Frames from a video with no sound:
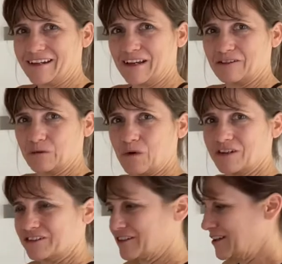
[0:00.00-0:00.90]
towels and
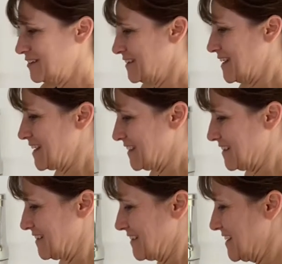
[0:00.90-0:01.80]
washcloths and they get
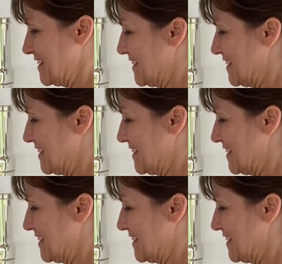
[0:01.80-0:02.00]
dirty,